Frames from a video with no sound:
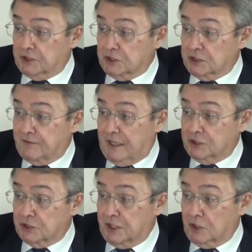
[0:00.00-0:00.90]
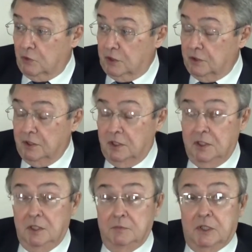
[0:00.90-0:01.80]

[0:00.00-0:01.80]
places as fast as they could. Yeah.